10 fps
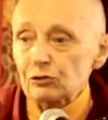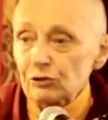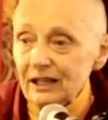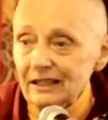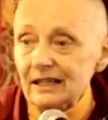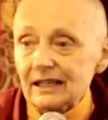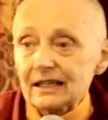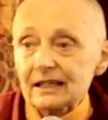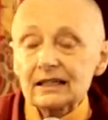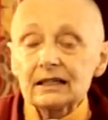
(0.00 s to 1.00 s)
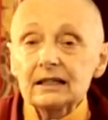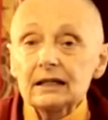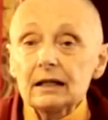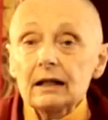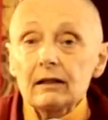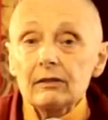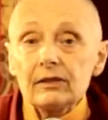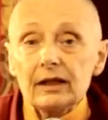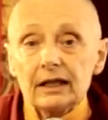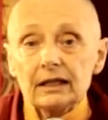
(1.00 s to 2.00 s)
training,
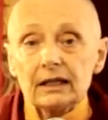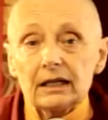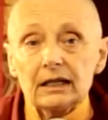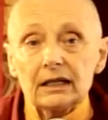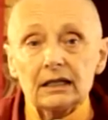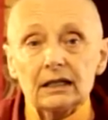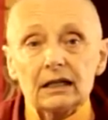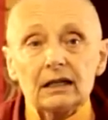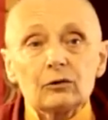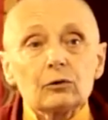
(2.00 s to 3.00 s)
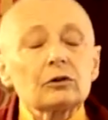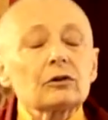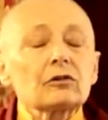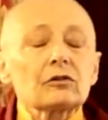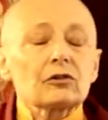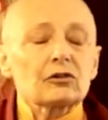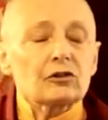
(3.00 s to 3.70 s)
then he, in order to